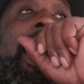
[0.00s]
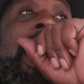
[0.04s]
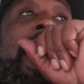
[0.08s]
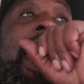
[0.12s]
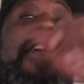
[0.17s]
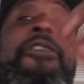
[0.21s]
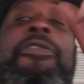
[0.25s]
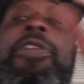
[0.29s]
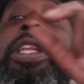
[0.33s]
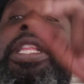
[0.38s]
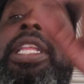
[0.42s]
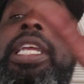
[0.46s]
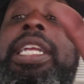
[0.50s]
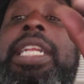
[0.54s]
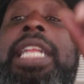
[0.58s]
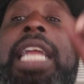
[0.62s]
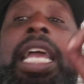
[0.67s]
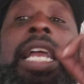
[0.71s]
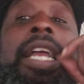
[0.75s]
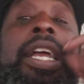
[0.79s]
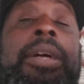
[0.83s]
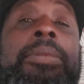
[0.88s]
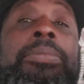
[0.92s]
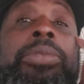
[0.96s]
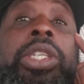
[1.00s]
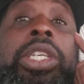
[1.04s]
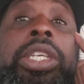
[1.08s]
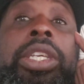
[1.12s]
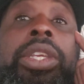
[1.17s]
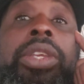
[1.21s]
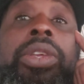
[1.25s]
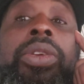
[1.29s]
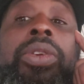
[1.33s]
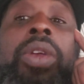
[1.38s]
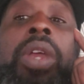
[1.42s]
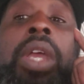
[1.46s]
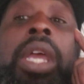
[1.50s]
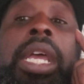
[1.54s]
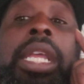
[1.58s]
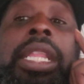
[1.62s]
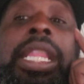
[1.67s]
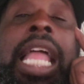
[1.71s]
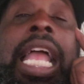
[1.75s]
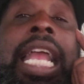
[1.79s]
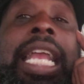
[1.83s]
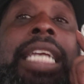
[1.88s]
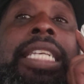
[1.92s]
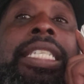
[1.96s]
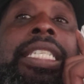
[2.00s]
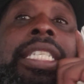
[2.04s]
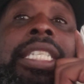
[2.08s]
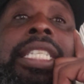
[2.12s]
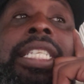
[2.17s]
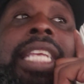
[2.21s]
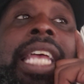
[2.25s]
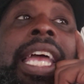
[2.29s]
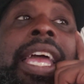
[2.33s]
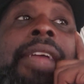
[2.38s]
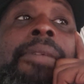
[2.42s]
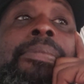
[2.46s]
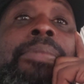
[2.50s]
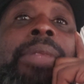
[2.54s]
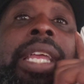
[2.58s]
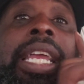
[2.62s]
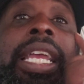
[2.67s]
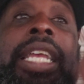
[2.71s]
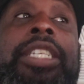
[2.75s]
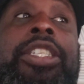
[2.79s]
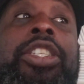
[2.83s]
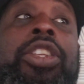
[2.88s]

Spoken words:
everything that come to you, like it's the same thing.